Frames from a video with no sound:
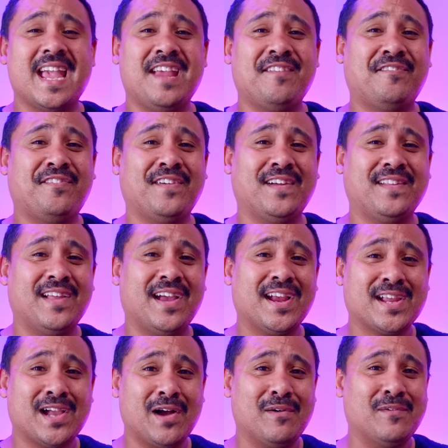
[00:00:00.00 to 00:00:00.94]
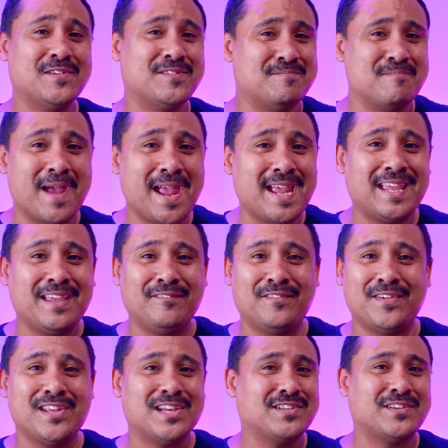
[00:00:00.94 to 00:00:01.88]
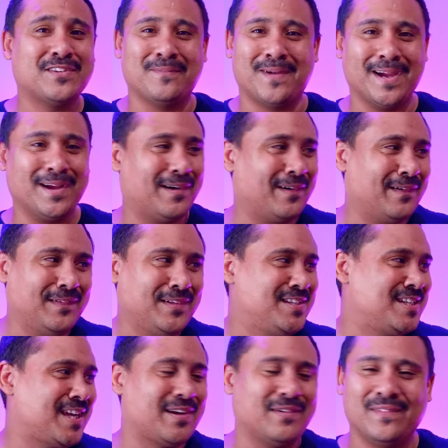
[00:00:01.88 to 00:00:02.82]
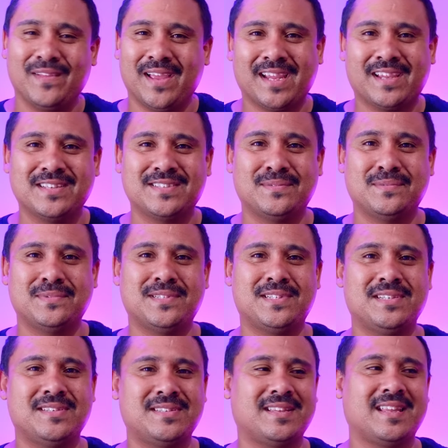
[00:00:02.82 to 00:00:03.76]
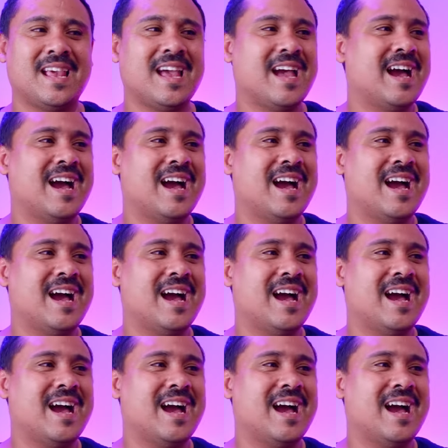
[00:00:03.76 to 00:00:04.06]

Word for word: it felt like I was making videos for my old channel, like, because it was just,